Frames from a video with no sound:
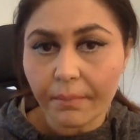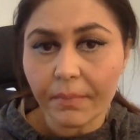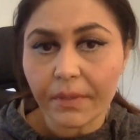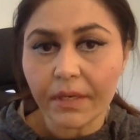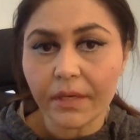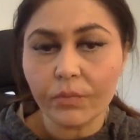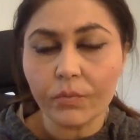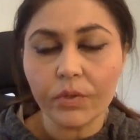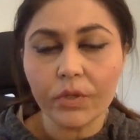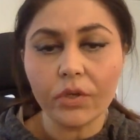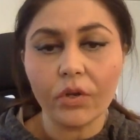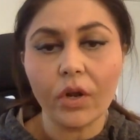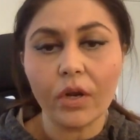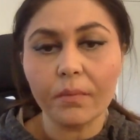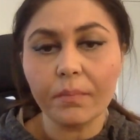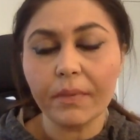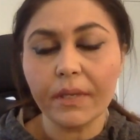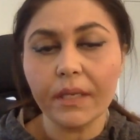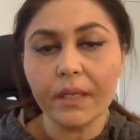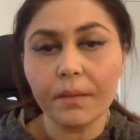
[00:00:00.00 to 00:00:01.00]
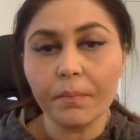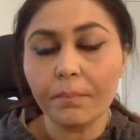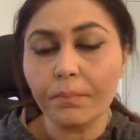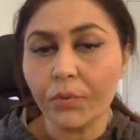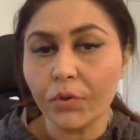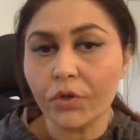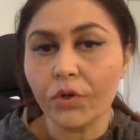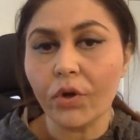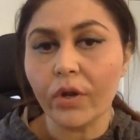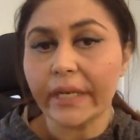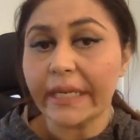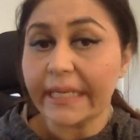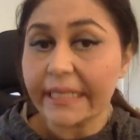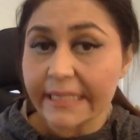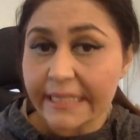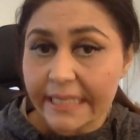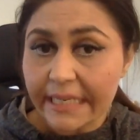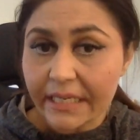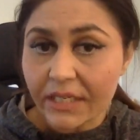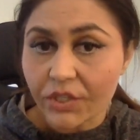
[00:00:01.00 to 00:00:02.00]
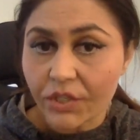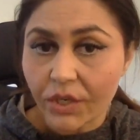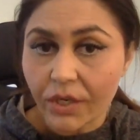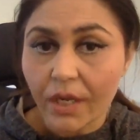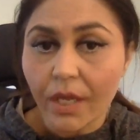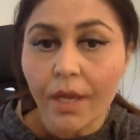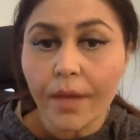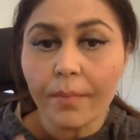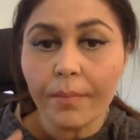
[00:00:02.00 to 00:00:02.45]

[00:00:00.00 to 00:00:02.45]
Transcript: but it will not be put on extinction